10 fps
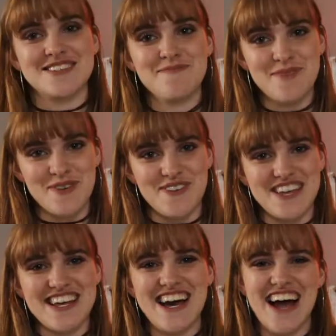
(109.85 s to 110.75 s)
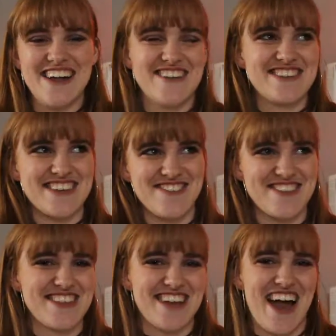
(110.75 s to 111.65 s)
To beauty, I know it's like the
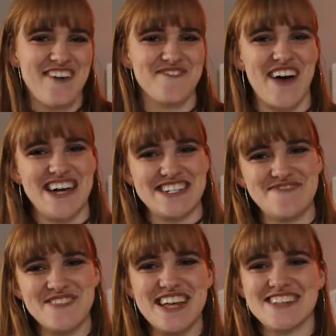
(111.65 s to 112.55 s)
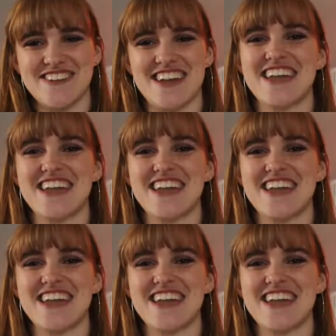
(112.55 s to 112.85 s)
only thing I have in fashion, but that's okay.